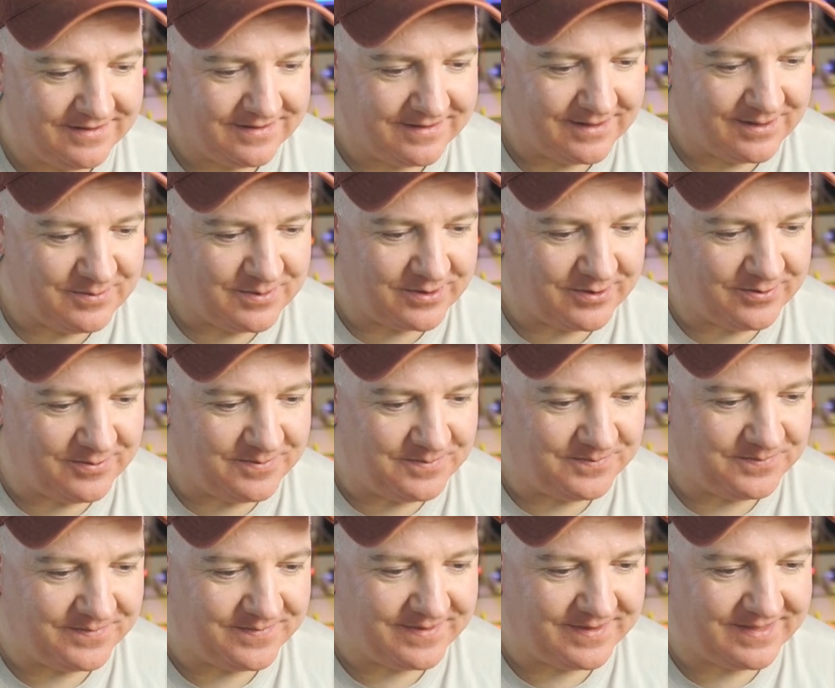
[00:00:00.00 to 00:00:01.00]
There we go.
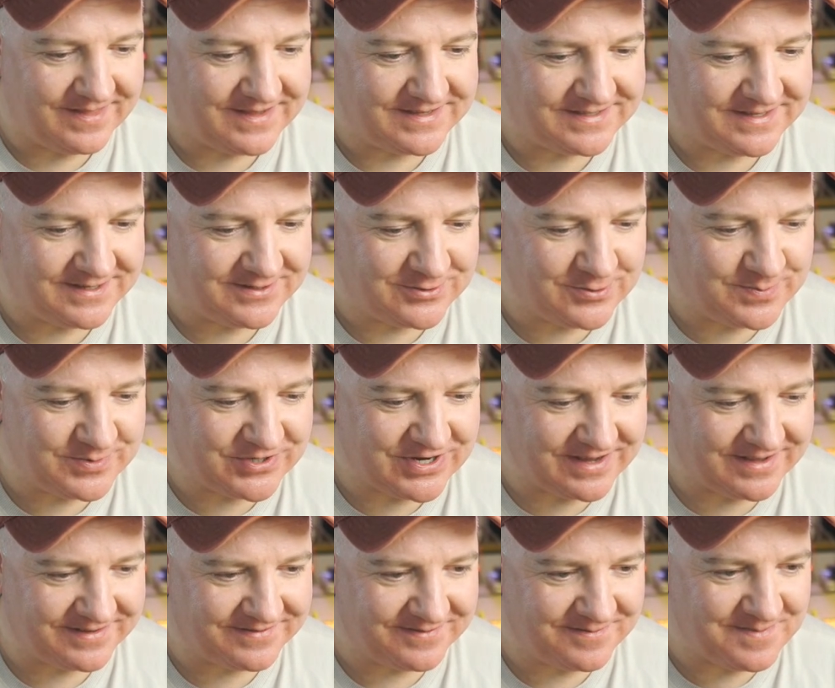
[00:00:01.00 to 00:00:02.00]
There's the super
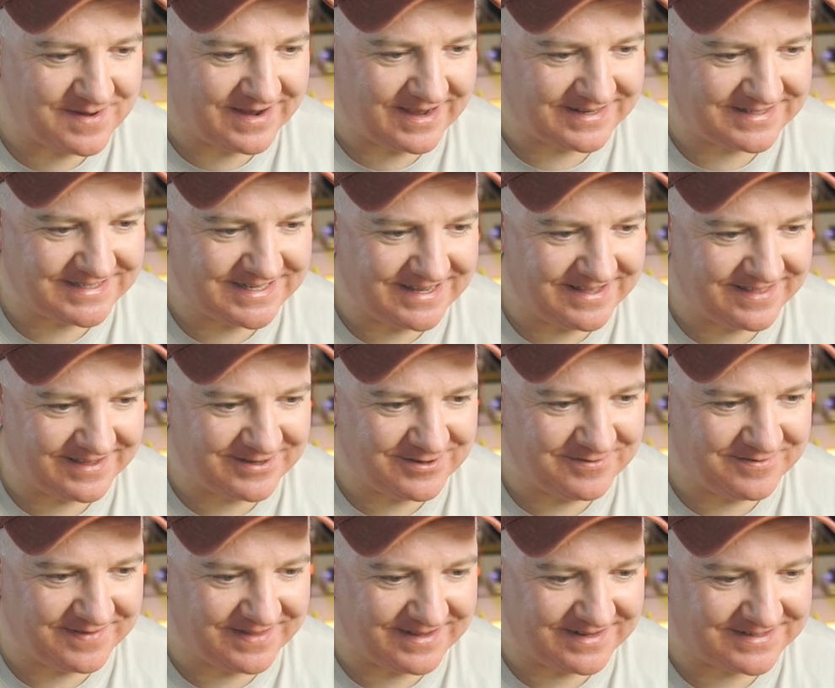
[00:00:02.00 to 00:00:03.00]
chat for my auntie.
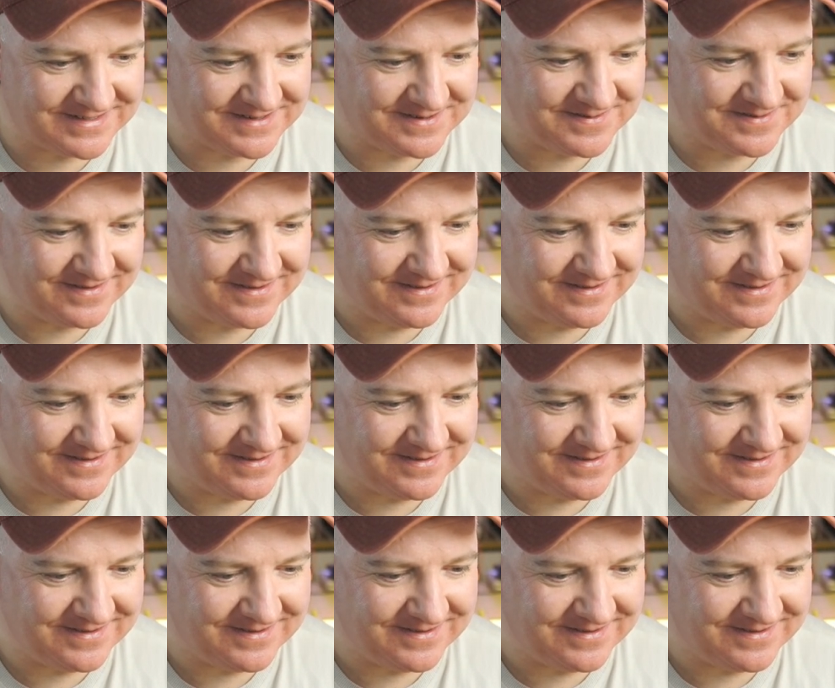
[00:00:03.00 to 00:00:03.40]
Thank you for that.